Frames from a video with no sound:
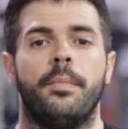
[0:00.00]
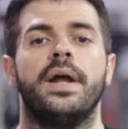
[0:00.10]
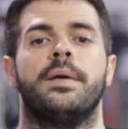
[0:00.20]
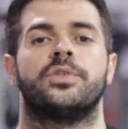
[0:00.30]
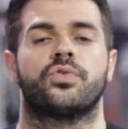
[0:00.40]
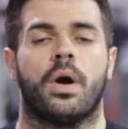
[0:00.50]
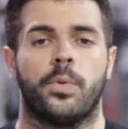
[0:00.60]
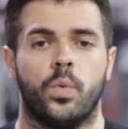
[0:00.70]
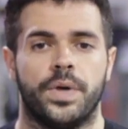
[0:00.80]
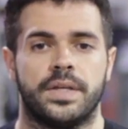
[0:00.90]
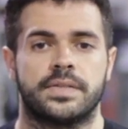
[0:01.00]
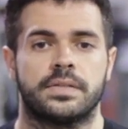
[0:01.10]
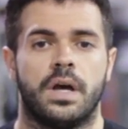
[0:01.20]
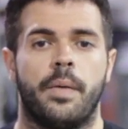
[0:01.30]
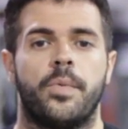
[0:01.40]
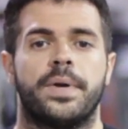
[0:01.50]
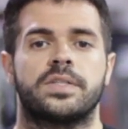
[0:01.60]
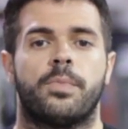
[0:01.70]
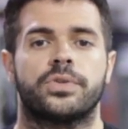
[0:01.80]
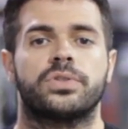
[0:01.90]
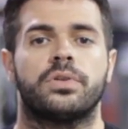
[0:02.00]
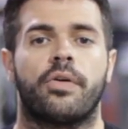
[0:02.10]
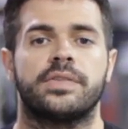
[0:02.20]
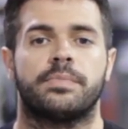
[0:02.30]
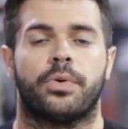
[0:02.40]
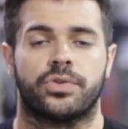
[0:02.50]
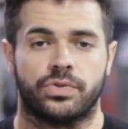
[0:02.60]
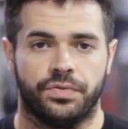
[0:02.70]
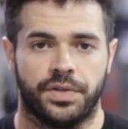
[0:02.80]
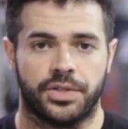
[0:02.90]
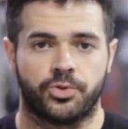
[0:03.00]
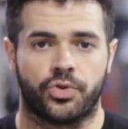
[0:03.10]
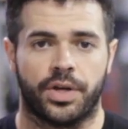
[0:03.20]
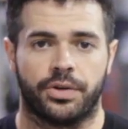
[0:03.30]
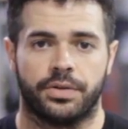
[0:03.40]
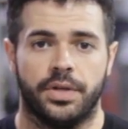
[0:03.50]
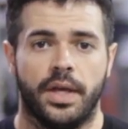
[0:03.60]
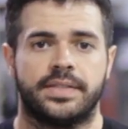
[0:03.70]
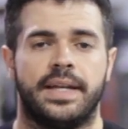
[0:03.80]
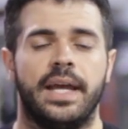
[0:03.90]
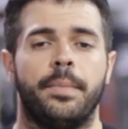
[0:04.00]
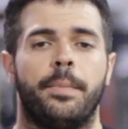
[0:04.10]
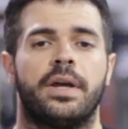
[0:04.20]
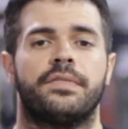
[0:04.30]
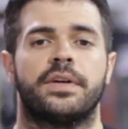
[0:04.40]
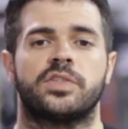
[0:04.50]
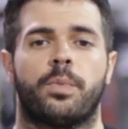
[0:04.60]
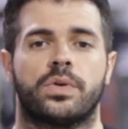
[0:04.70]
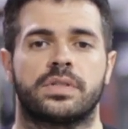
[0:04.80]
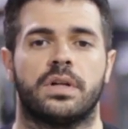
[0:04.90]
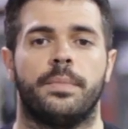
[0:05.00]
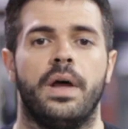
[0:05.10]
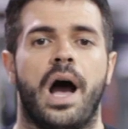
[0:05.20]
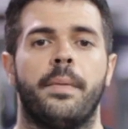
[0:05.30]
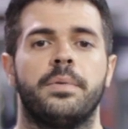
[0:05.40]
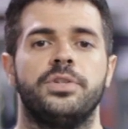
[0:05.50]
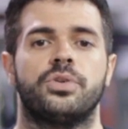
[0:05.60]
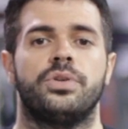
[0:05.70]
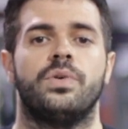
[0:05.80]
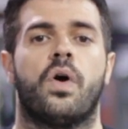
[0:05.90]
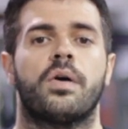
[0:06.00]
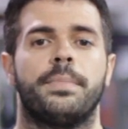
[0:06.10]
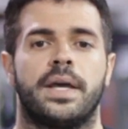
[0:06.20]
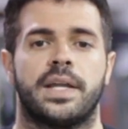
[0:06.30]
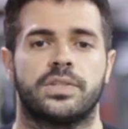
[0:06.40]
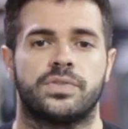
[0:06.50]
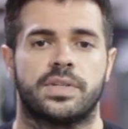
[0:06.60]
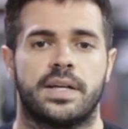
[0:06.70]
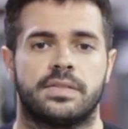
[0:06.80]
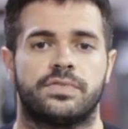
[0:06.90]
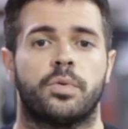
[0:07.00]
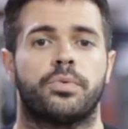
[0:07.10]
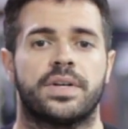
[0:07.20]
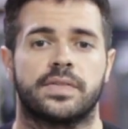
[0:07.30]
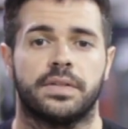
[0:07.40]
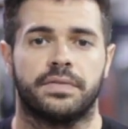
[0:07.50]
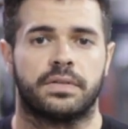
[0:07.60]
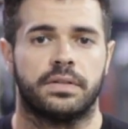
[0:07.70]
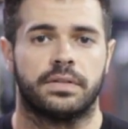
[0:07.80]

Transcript: My name is Robert Weeks. I'm a mixed martial artist and personal fitness trainer. Today I'm at Main Event Sports Club. I'm going to be showing you armband exercises for breast lift.